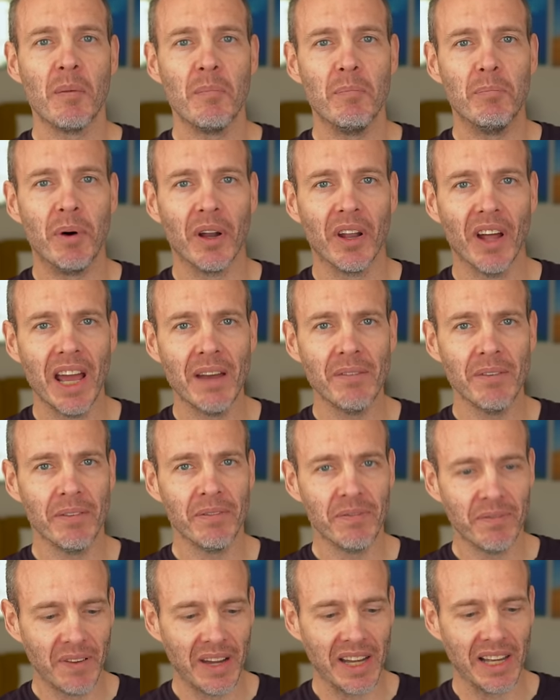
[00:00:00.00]
But I have a
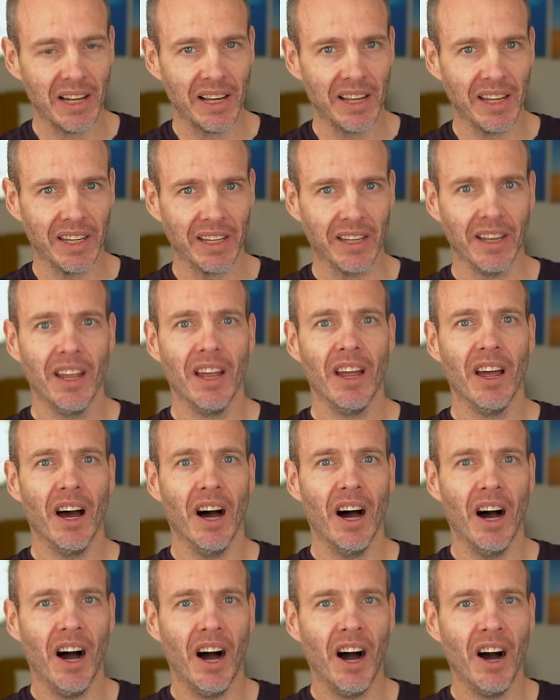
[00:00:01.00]
feeling
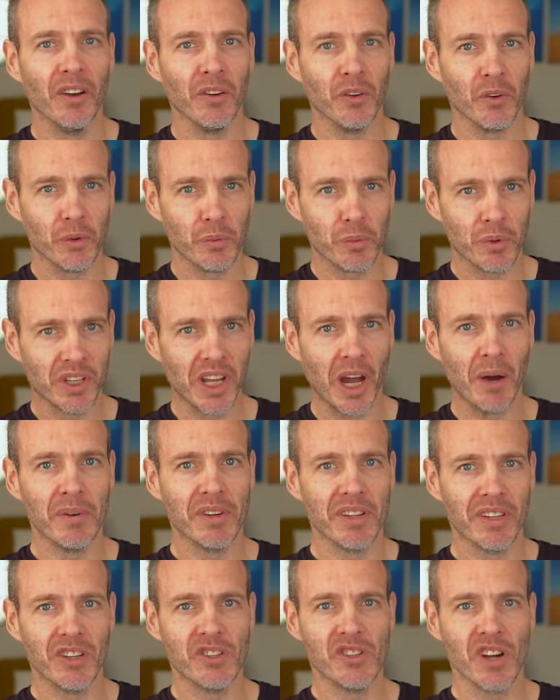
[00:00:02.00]
Arnold would go
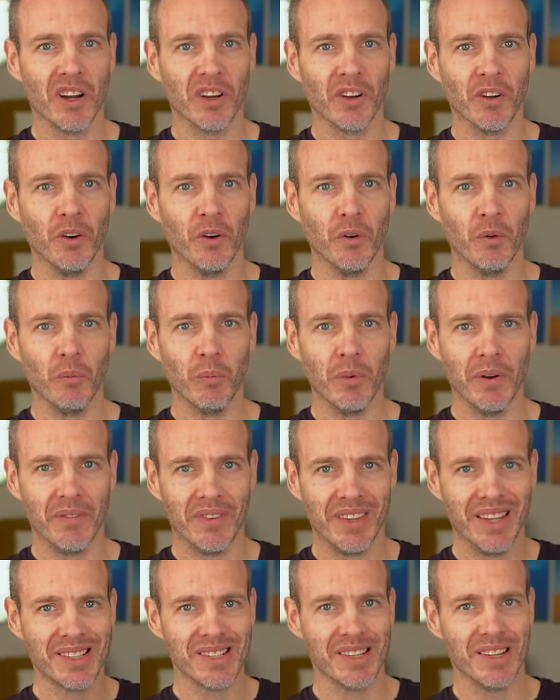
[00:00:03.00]
into the jungle with
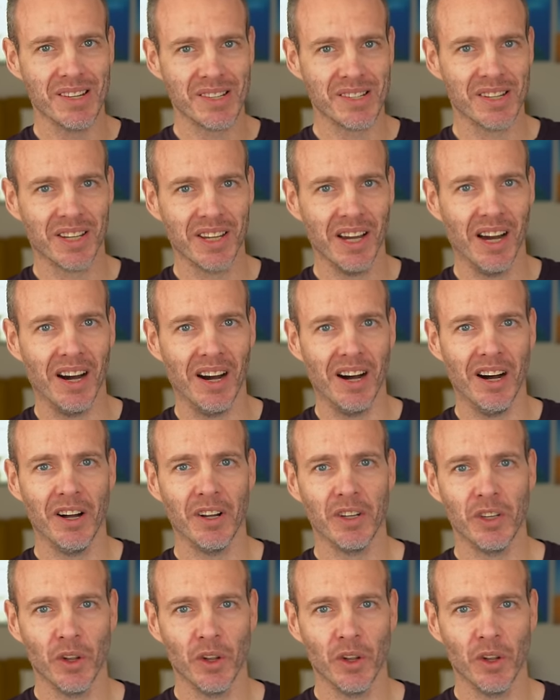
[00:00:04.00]
this and a cigar,